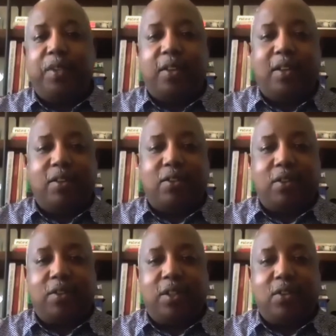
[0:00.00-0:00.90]
These
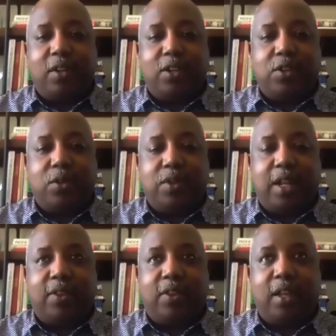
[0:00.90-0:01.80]
are issues
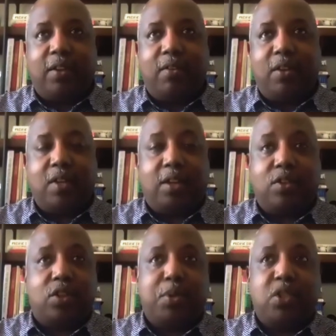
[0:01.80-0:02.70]
that I think it's not
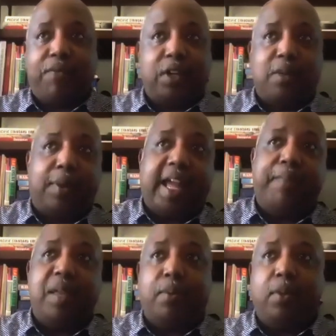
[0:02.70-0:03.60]
just specific to
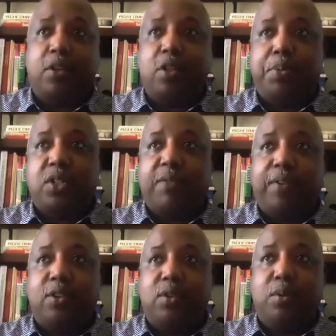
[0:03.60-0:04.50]
black people, it's
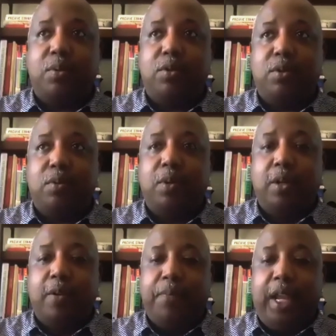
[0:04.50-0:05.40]
specific to
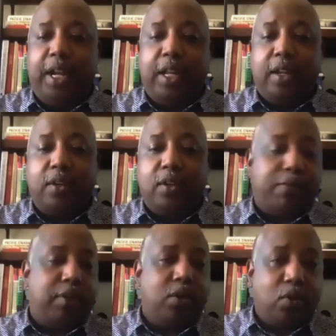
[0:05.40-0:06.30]
any
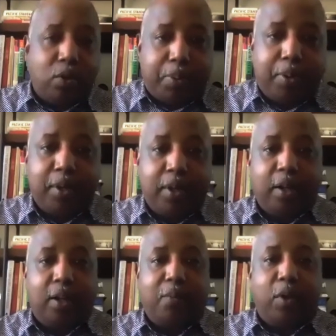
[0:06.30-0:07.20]
different group
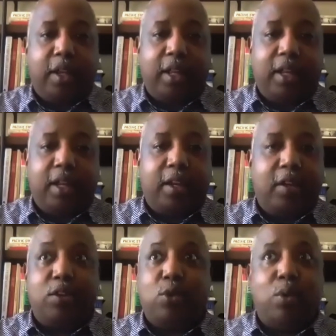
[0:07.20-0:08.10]
when they get
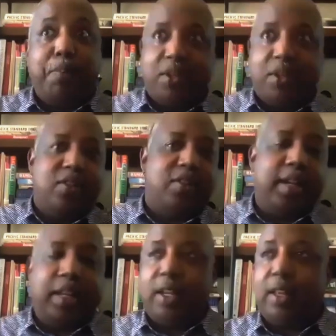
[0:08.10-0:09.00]
into a business
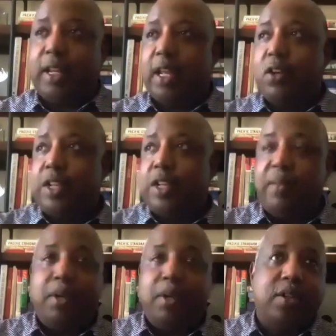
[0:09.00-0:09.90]
like
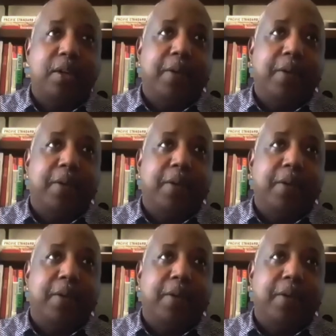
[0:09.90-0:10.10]
entertainment.